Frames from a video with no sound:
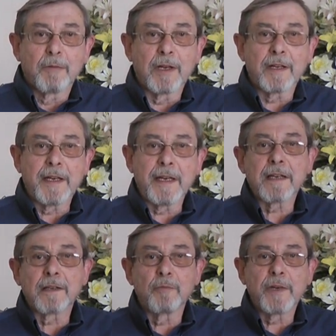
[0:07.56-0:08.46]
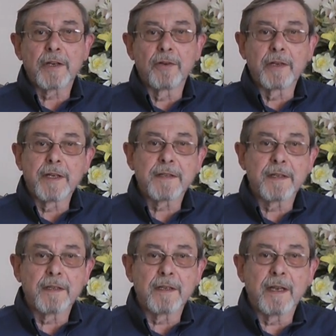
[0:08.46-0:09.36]
Well, in England we call it
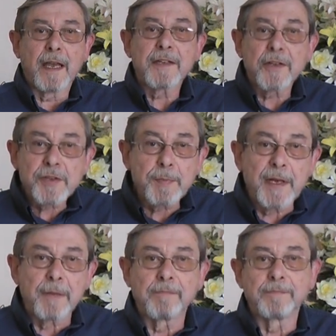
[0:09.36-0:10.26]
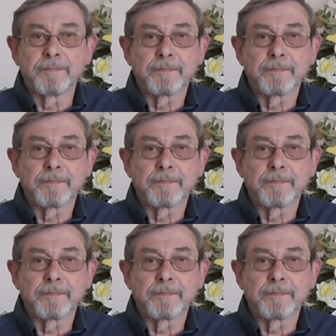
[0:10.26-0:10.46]
a dustbin